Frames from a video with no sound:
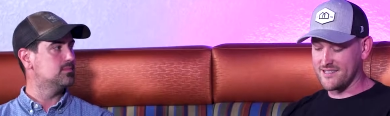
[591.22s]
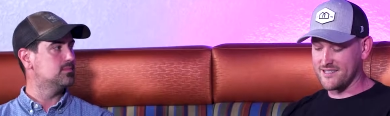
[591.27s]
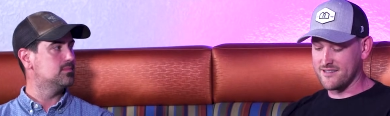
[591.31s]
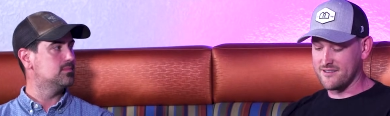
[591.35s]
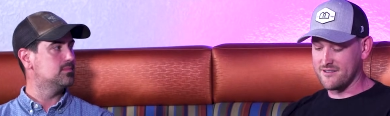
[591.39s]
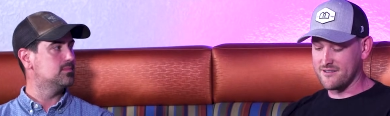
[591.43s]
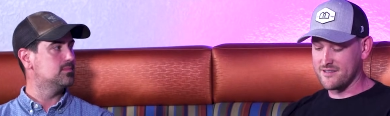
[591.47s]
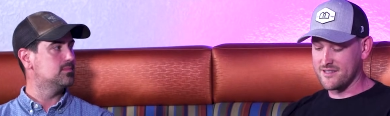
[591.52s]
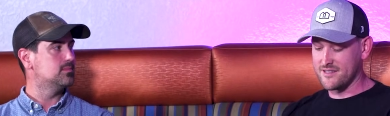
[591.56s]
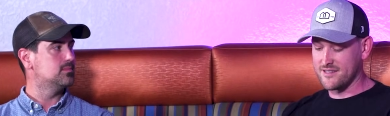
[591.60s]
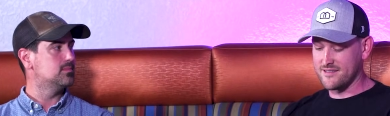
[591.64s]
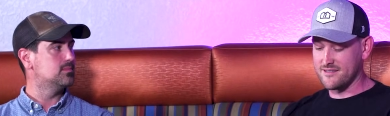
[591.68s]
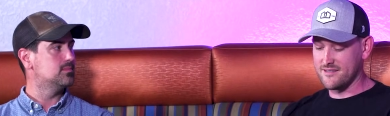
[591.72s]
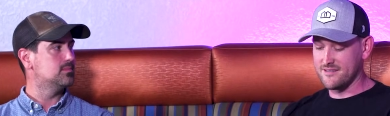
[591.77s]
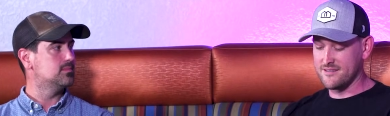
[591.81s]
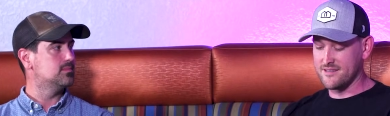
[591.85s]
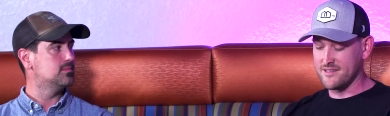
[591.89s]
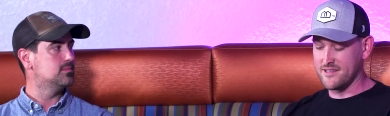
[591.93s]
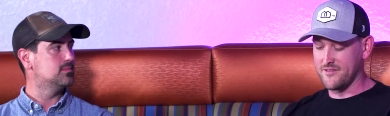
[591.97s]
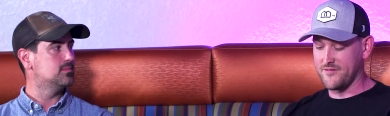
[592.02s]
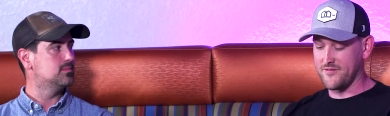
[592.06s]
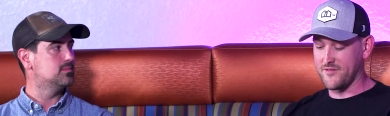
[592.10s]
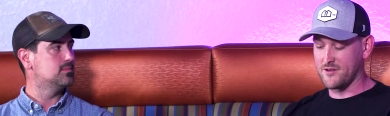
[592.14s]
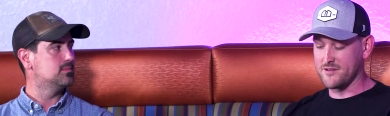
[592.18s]
Speaker 1: jokes,
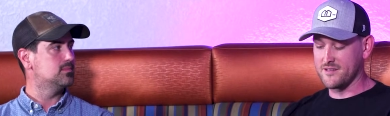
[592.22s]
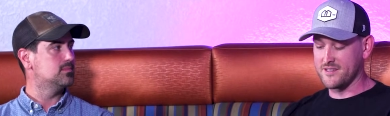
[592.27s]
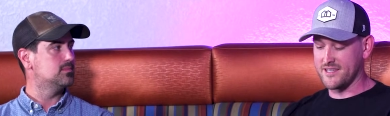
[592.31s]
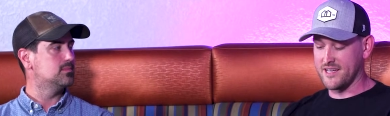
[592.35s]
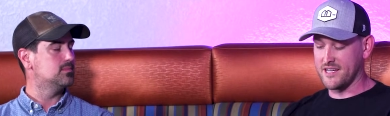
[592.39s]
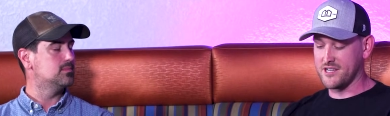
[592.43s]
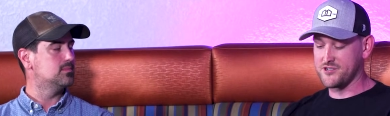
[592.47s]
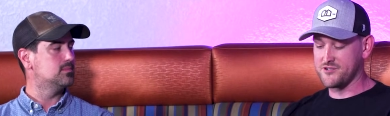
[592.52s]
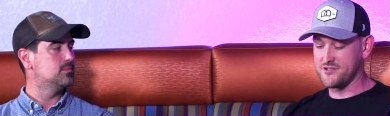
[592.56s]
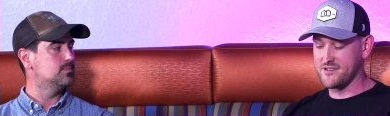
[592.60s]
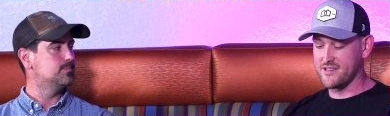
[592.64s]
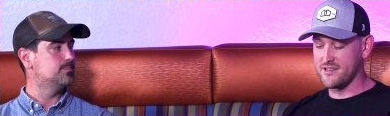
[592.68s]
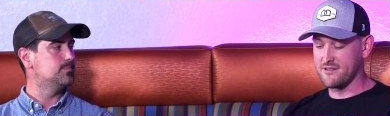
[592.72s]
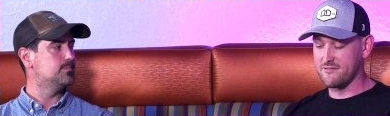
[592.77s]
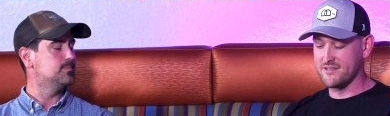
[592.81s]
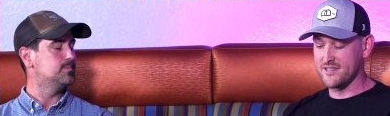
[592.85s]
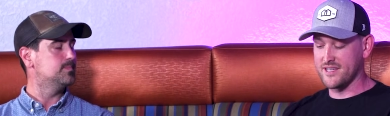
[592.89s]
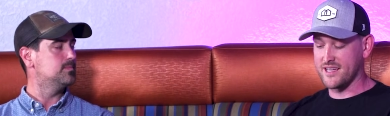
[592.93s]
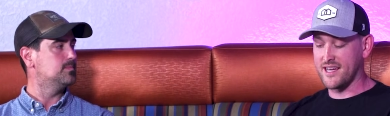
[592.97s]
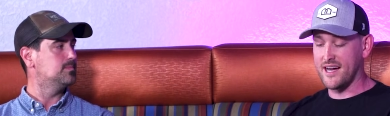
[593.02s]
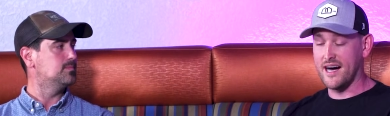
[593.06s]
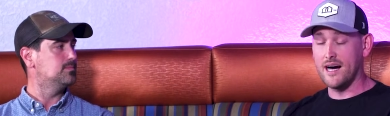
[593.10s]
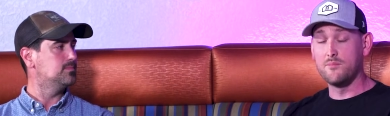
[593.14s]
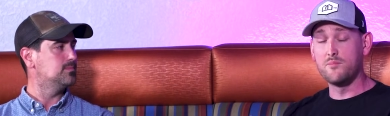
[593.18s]
in the first century there was
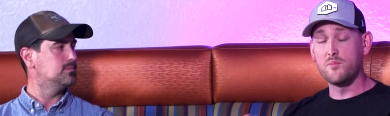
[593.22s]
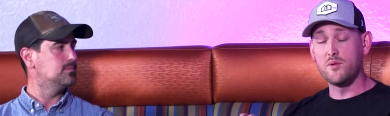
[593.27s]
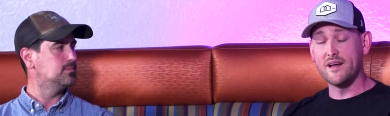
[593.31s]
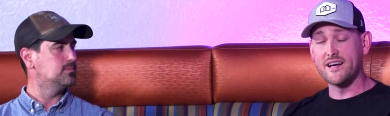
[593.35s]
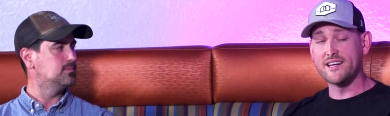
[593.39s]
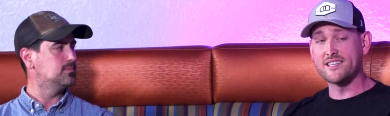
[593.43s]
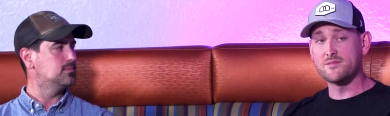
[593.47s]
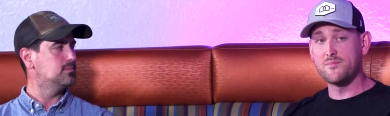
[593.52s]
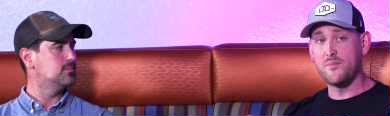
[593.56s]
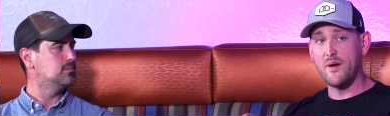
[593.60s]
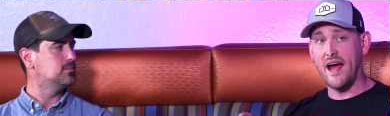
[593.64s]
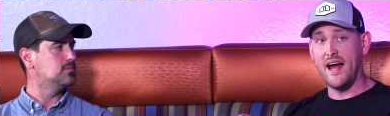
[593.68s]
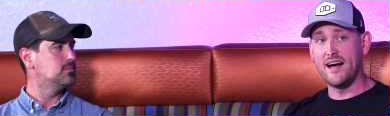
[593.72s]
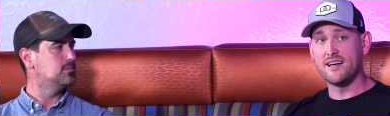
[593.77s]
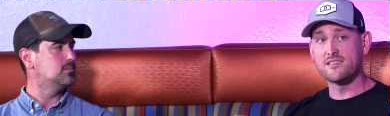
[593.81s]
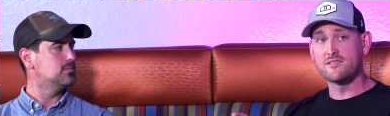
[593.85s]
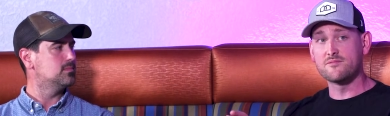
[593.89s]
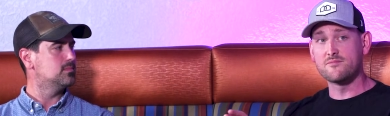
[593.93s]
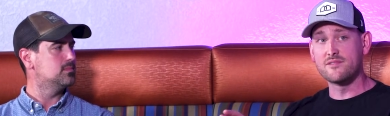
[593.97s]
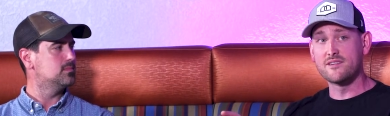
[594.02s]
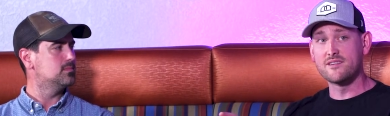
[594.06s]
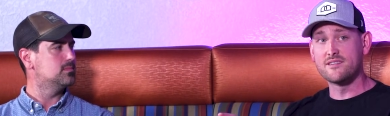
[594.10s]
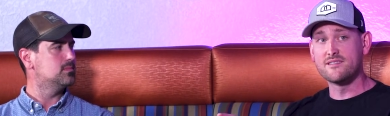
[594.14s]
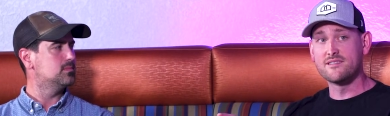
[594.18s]
a complex
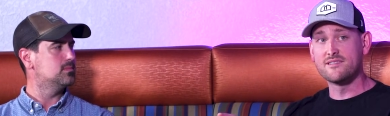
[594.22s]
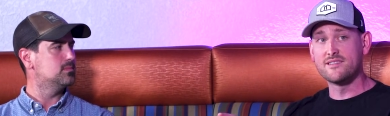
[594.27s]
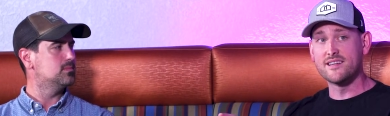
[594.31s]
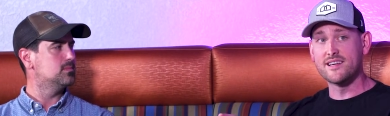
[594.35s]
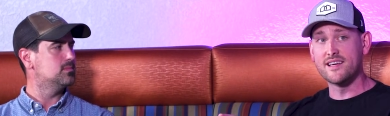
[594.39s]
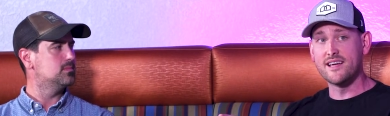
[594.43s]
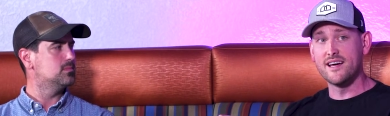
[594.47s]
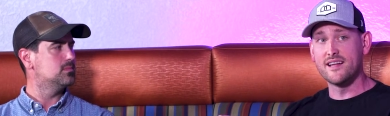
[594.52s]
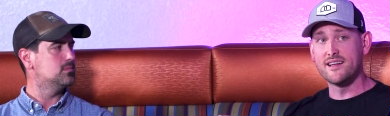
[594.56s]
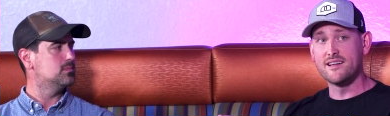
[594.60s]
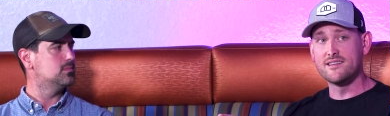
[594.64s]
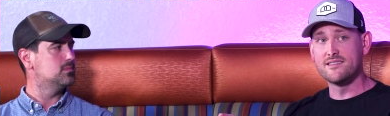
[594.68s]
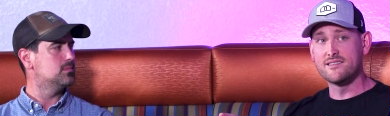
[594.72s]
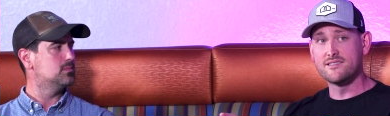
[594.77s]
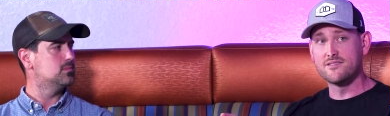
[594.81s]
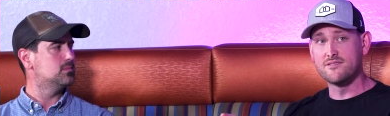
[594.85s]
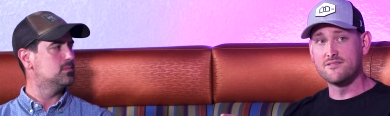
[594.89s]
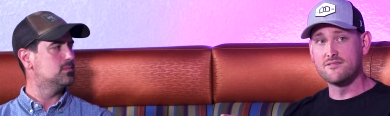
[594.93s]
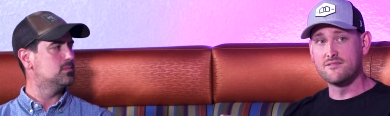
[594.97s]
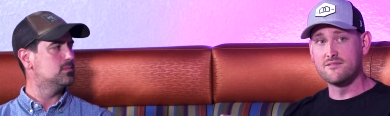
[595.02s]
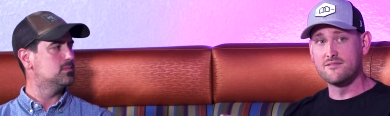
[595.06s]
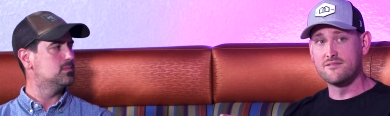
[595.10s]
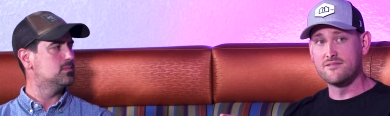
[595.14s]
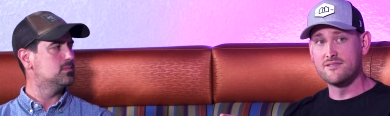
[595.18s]
password to get
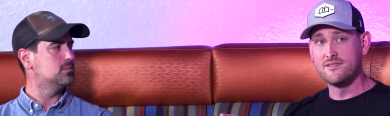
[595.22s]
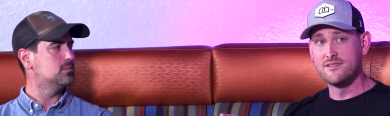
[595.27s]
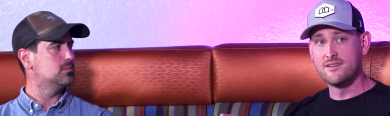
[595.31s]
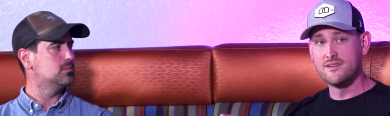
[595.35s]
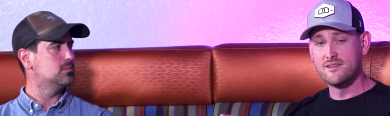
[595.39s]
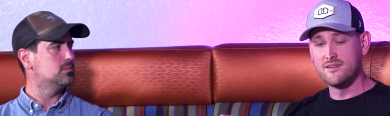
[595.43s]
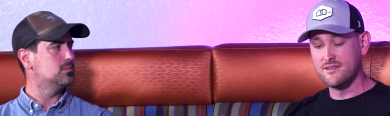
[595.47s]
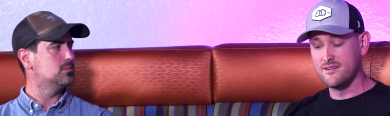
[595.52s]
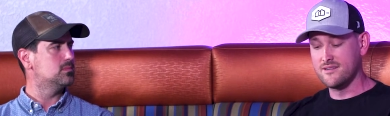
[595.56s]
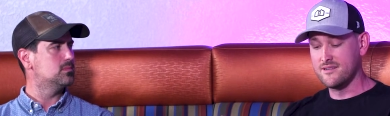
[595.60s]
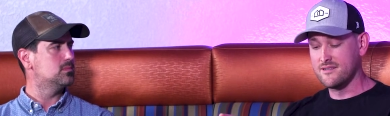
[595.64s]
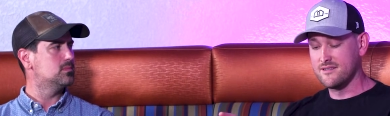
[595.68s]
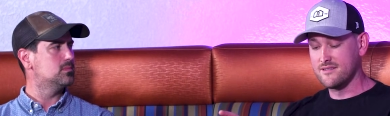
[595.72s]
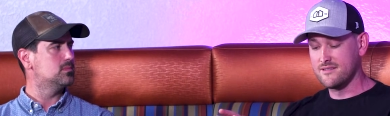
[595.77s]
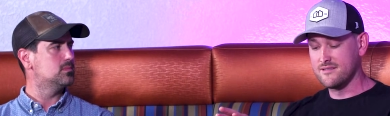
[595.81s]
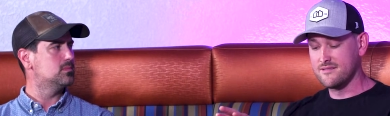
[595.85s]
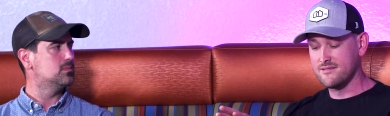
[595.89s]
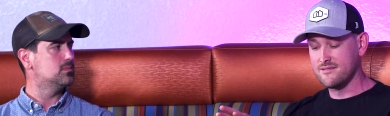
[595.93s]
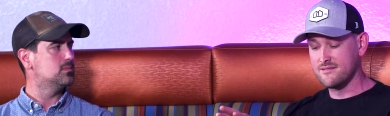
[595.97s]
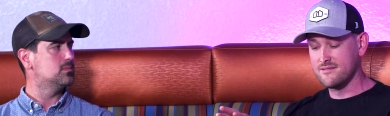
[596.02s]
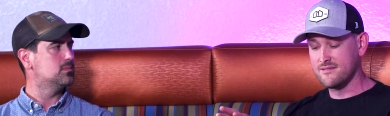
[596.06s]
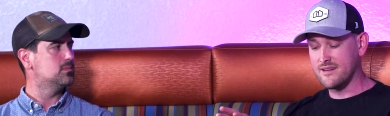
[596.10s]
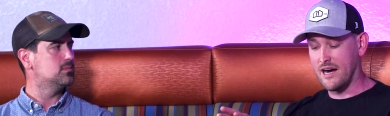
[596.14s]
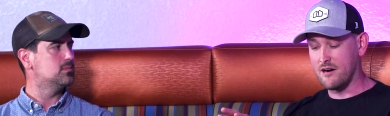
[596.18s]
into
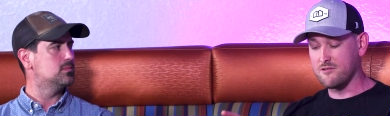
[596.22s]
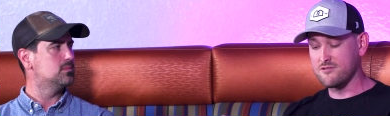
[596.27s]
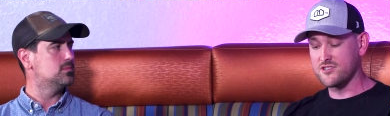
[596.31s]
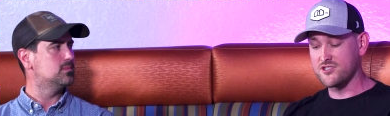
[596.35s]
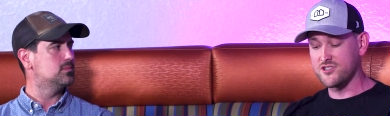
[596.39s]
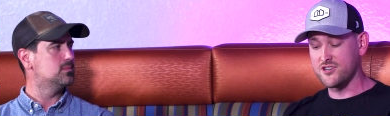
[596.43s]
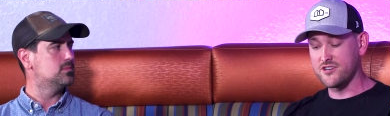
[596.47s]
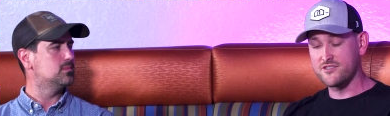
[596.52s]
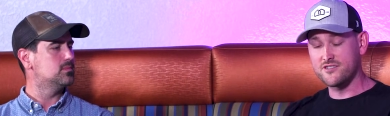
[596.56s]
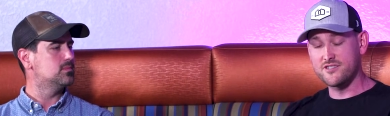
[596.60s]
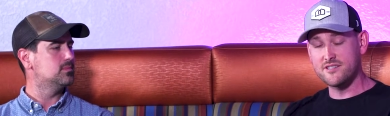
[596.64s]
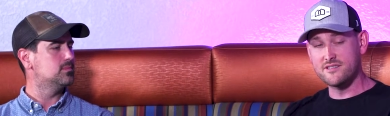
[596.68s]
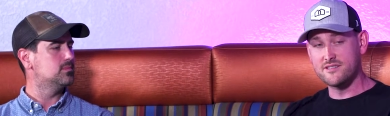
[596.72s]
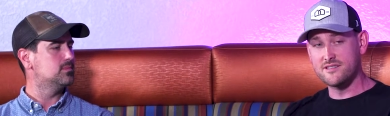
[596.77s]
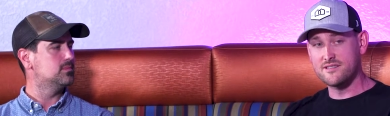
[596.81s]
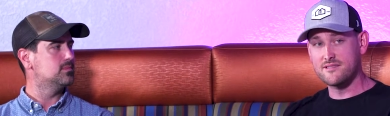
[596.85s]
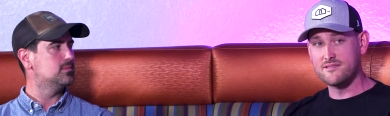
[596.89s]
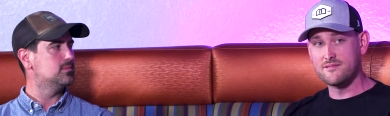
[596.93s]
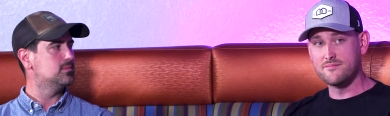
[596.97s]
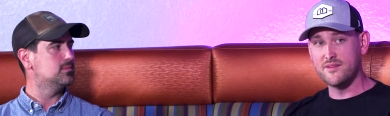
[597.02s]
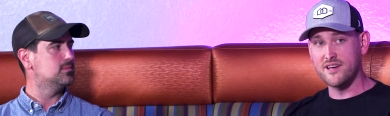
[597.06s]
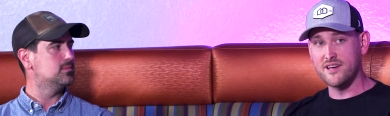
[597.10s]
house churches